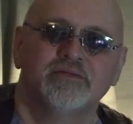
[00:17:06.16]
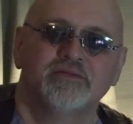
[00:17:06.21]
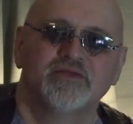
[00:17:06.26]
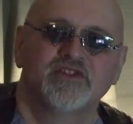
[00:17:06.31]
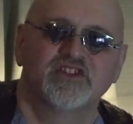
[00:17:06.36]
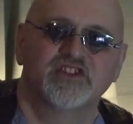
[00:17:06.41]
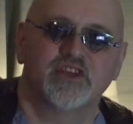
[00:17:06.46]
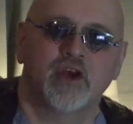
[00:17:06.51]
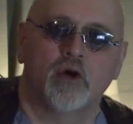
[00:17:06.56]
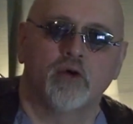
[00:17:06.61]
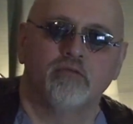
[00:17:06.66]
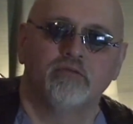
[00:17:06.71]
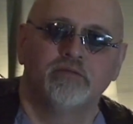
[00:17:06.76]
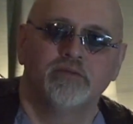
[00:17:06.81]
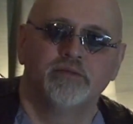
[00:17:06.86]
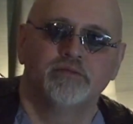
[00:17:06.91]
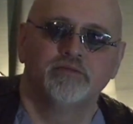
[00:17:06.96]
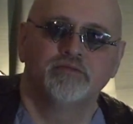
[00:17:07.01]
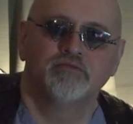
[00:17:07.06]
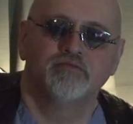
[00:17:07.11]
So,
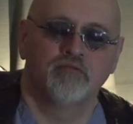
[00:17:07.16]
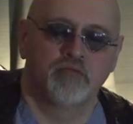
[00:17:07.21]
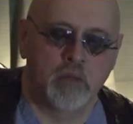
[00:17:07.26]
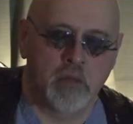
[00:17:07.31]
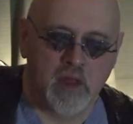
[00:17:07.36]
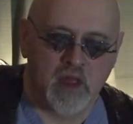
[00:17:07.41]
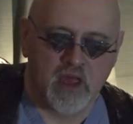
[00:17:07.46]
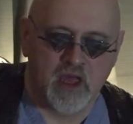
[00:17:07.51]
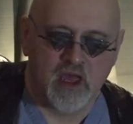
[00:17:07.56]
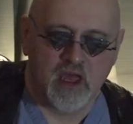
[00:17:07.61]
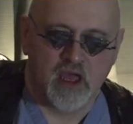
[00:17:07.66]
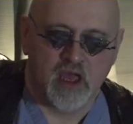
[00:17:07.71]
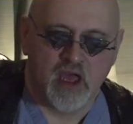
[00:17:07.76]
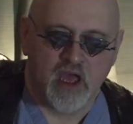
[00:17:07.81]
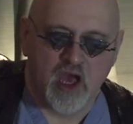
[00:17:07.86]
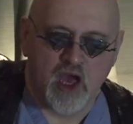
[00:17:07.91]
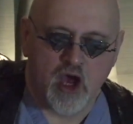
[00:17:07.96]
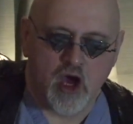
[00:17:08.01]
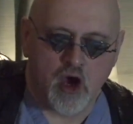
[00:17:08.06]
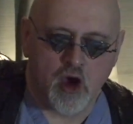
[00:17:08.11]

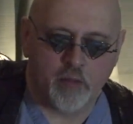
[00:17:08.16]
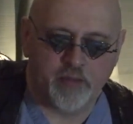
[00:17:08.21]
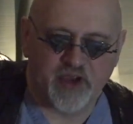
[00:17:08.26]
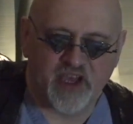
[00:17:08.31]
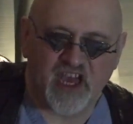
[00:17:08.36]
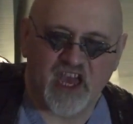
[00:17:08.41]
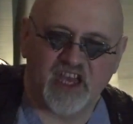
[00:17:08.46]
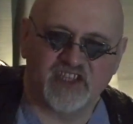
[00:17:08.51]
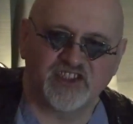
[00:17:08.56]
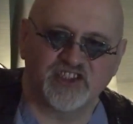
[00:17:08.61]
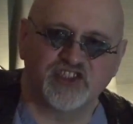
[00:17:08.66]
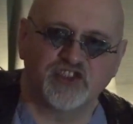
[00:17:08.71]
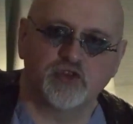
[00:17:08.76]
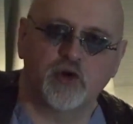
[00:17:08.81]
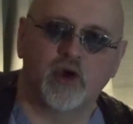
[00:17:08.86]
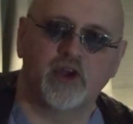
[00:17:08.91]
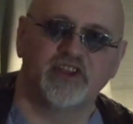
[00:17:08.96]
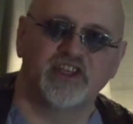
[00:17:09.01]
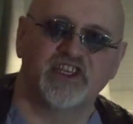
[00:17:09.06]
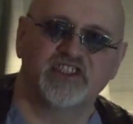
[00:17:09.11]
I hope you guys
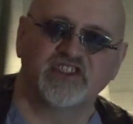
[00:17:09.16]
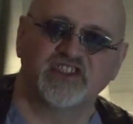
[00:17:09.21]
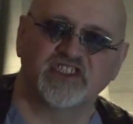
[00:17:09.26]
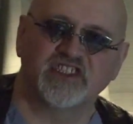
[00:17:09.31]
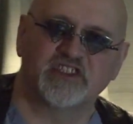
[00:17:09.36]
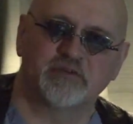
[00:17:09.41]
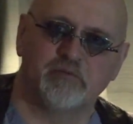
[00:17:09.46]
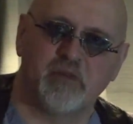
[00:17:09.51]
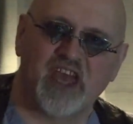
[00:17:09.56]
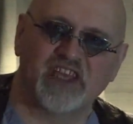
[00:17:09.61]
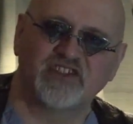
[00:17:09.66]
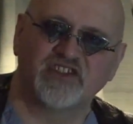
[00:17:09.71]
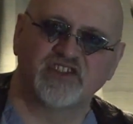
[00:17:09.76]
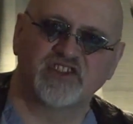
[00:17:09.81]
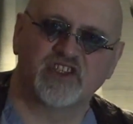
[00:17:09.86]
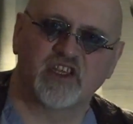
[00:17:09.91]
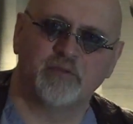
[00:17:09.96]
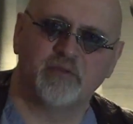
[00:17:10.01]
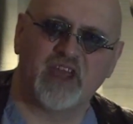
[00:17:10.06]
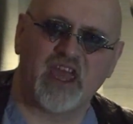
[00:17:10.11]
enjoy this, and this mess is
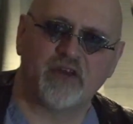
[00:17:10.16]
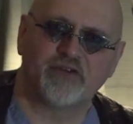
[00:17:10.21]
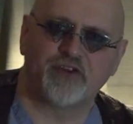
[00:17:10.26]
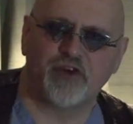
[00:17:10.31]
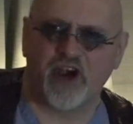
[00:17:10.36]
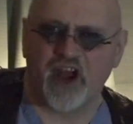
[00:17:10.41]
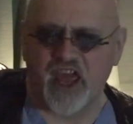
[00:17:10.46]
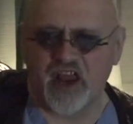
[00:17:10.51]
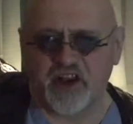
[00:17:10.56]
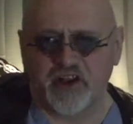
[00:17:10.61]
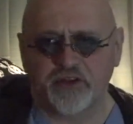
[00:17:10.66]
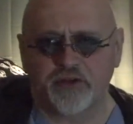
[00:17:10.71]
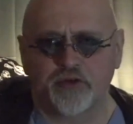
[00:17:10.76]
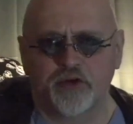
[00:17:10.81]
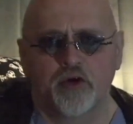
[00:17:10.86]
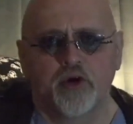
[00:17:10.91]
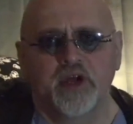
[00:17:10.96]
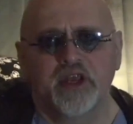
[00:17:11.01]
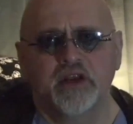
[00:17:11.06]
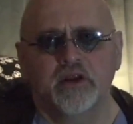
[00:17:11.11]
going to be after I edit
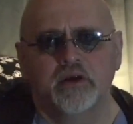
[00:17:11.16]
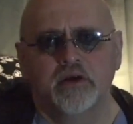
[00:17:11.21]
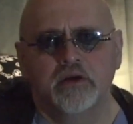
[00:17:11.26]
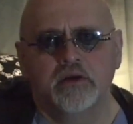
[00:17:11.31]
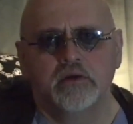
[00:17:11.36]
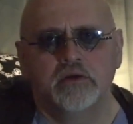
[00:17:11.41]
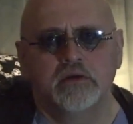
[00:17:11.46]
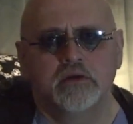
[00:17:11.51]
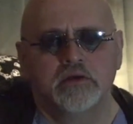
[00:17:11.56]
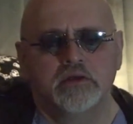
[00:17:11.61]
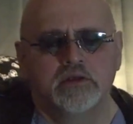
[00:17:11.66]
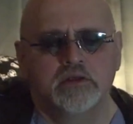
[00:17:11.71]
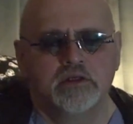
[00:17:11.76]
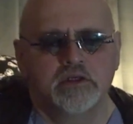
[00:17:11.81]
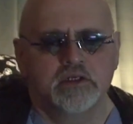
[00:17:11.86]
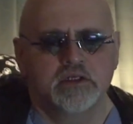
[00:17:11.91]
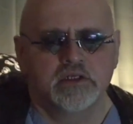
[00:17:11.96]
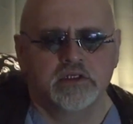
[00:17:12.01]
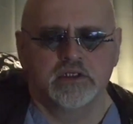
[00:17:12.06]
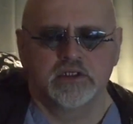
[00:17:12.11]
through it.
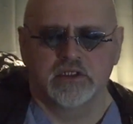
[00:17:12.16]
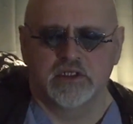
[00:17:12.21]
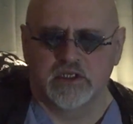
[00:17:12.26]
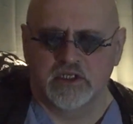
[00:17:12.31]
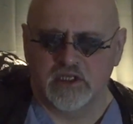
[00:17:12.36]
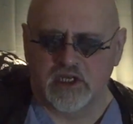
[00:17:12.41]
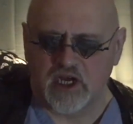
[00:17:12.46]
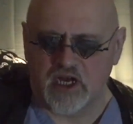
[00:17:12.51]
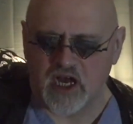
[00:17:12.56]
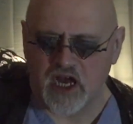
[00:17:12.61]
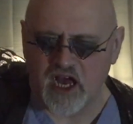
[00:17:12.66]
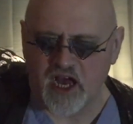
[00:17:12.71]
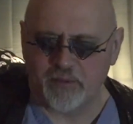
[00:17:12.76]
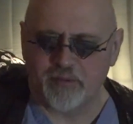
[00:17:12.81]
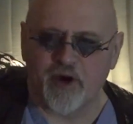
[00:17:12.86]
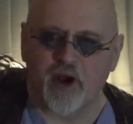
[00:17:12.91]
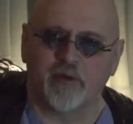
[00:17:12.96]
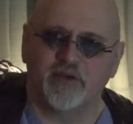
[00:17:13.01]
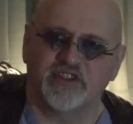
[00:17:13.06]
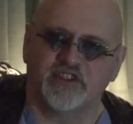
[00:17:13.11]
I
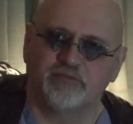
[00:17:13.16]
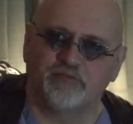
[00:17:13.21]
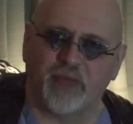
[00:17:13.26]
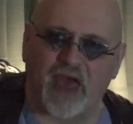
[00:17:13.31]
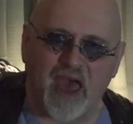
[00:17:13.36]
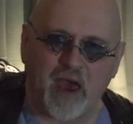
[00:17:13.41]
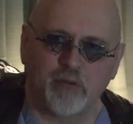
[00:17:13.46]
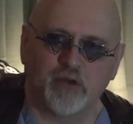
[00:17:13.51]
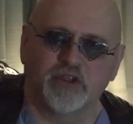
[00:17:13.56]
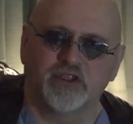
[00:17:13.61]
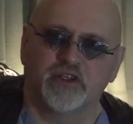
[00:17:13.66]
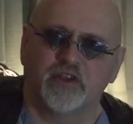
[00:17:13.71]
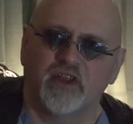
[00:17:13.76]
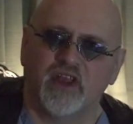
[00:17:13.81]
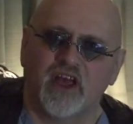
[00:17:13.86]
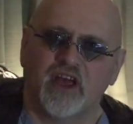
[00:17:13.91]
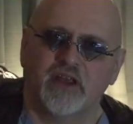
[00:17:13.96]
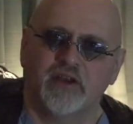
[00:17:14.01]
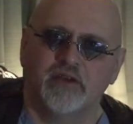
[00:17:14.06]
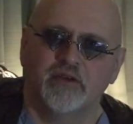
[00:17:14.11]
probably just babbled a
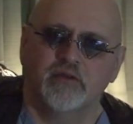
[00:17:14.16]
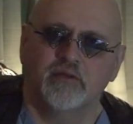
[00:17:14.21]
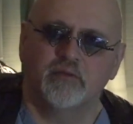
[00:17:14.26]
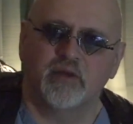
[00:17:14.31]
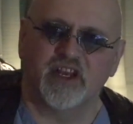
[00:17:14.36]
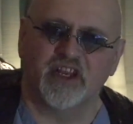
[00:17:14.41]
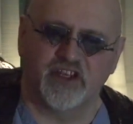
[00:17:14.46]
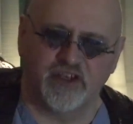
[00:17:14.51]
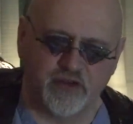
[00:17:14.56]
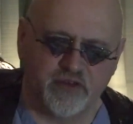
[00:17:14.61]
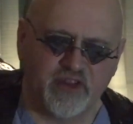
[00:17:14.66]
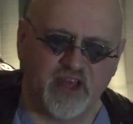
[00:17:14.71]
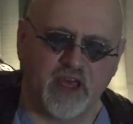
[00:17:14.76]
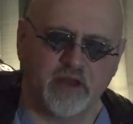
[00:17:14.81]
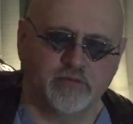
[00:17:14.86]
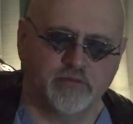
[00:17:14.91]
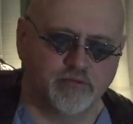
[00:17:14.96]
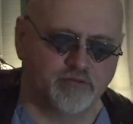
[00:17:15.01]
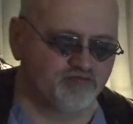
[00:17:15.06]
lot, but I do that.